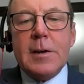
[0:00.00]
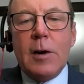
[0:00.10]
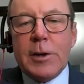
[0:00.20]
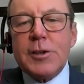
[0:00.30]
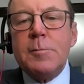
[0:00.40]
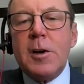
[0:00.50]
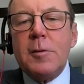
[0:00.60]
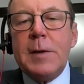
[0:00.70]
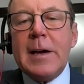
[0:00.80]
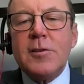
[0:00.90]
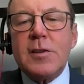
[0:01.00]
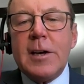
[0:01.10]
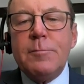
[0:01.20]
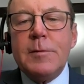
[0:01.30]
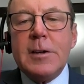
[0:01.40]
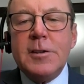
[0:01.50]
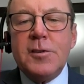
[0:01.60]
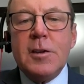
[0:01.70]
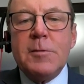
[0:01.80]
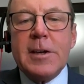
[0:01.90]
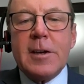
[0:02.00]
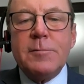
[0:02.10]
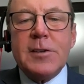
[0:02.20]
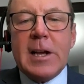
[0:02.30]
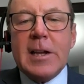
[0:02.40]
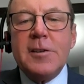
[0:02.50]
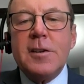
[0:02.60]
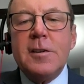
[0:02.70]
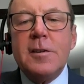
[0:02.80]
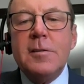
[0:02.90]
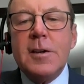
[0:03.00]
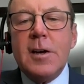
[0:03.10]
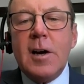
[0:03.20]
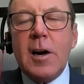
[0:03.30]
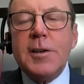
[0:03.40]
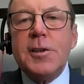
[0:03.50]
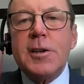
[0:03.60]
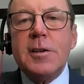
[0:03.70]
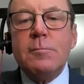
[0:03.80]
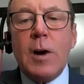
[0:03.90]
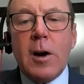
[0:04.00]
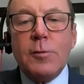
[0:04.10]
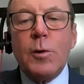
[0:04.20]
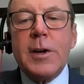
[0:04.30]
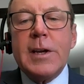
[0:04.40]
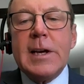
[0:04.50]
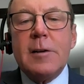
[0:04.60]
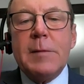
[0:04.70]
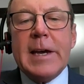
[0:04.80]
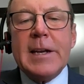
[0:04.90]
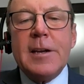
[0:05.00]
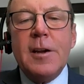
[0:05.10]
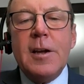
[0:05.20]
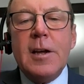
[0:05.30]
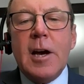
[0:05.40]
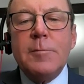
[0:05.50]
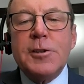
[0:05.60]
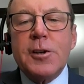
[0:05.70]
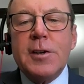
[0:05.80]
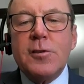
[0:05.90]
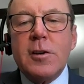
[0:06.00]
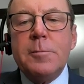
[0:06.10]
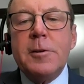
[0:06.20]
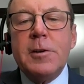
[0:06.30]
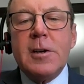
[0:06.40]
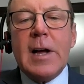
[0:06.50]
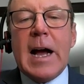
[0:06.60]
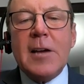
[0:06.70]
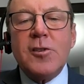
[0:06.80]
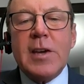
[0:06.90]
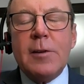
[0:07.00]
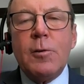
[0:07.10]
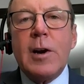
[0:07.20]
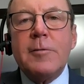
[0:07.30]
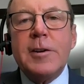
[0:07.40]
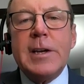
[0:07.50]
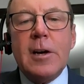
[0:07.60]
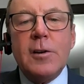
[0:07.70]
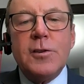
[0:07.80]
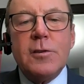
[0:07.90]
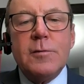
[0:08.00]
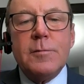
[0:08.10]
I wish him all the best. He seems like a talented and hardworking young man, and I'm sure he's going to be a real asset wherever he goes.